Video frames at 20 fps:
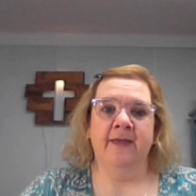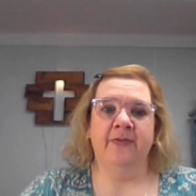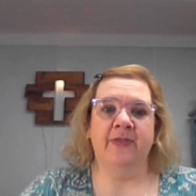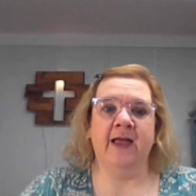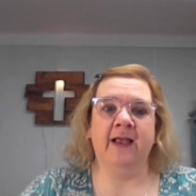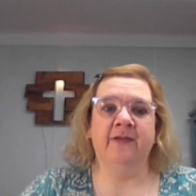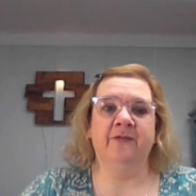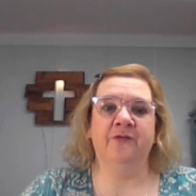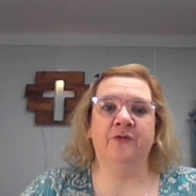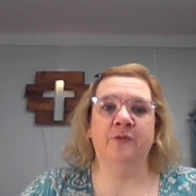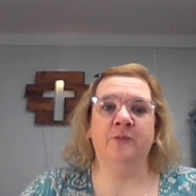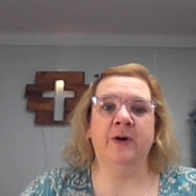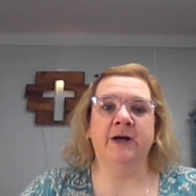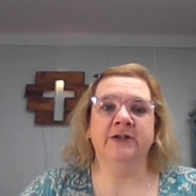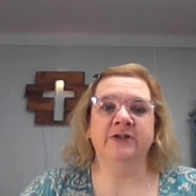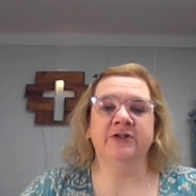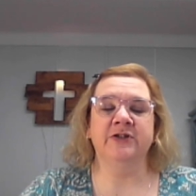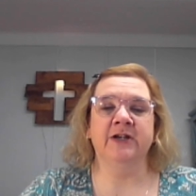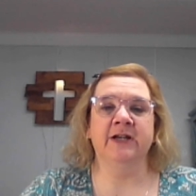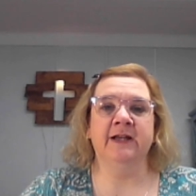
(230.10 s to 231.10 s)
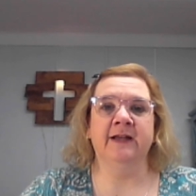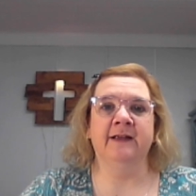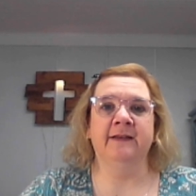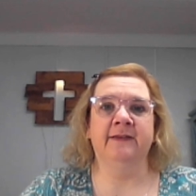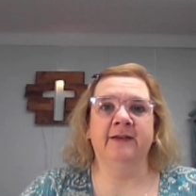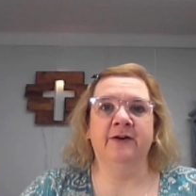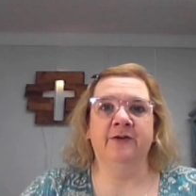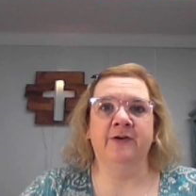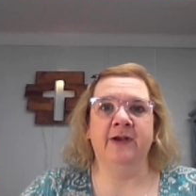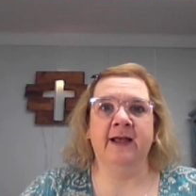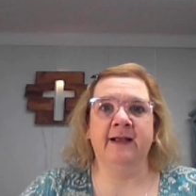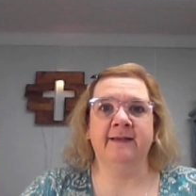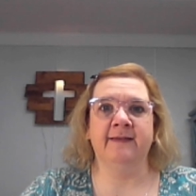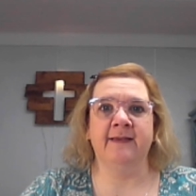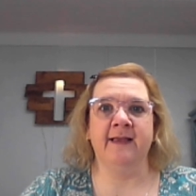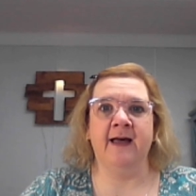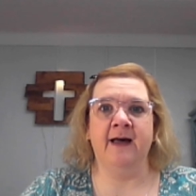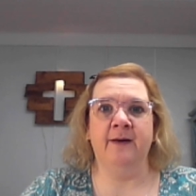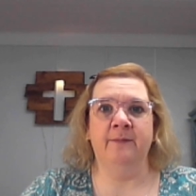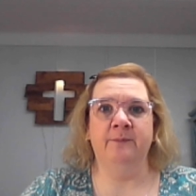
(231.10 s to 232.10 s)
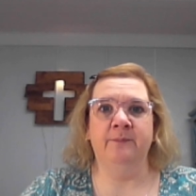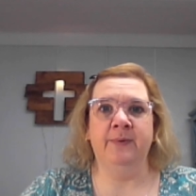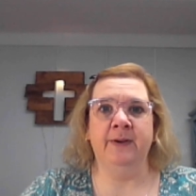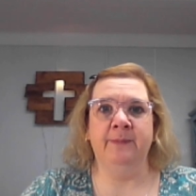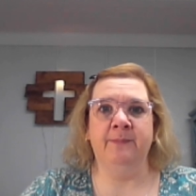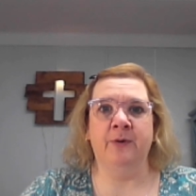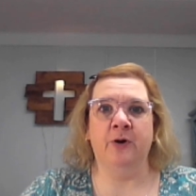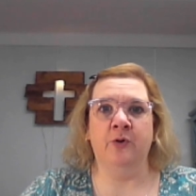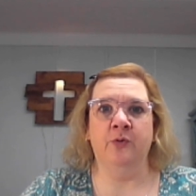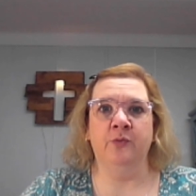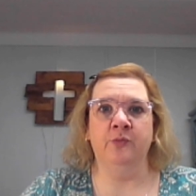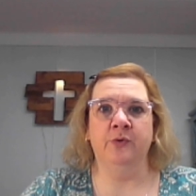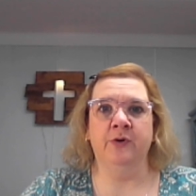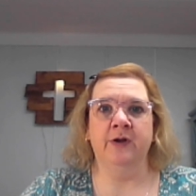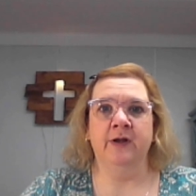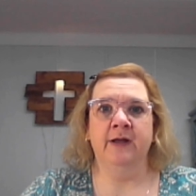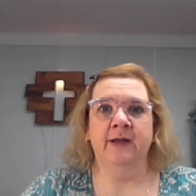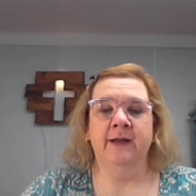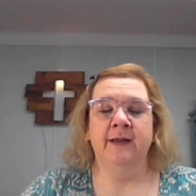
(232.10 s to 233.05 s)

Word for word: Thanks for watching. Until next time, be bold,